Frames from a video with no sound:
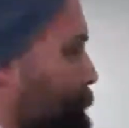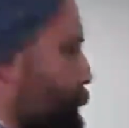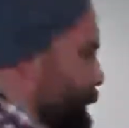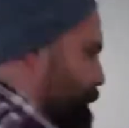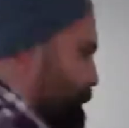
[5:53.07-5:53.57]

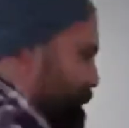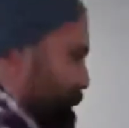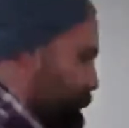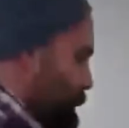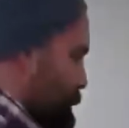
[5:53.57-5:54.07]
more.
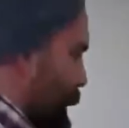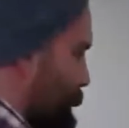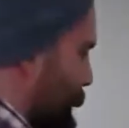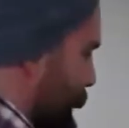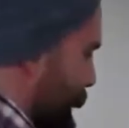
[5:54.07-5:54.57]
So
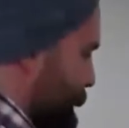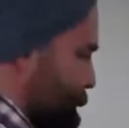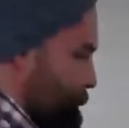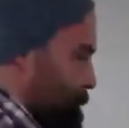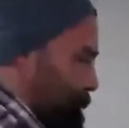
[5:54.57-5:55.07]
how do we get
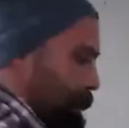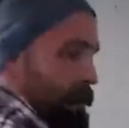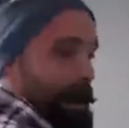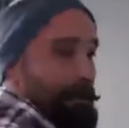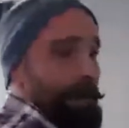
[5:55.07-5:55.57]
it? All
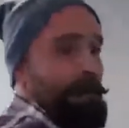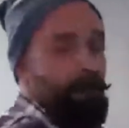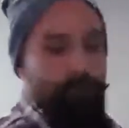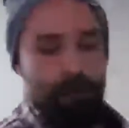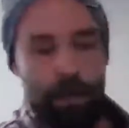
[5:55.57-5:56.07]
right,
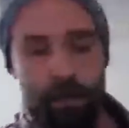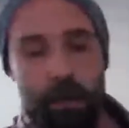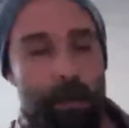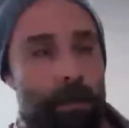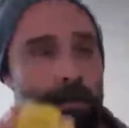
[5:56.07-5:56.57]
well,
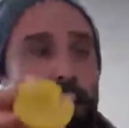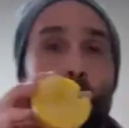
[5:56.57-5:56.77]
step